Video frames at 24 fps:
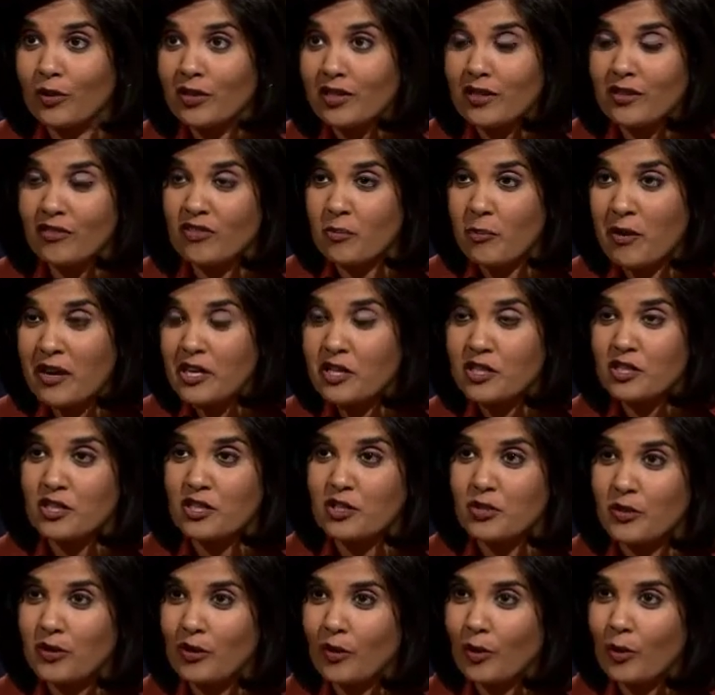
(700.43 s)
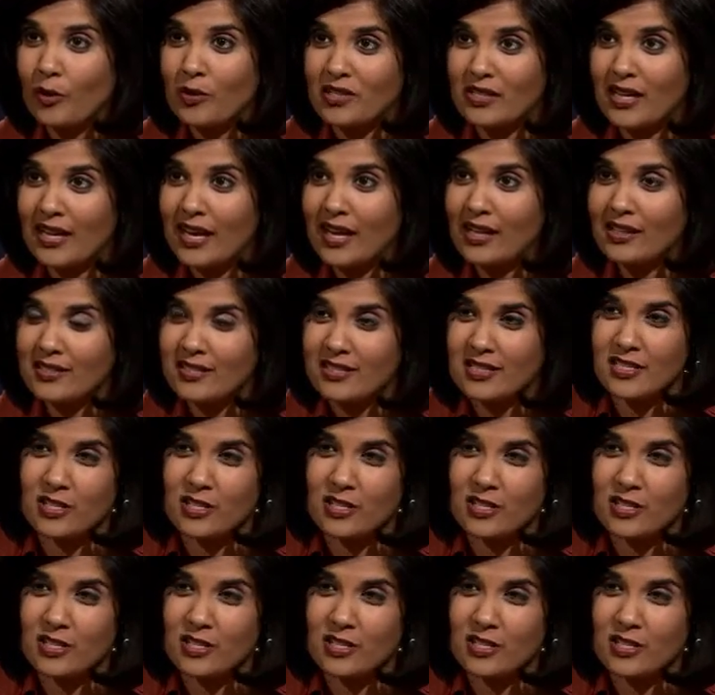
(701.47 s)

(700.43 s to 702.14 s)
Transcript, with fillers: if the patient's doing their own dialysis.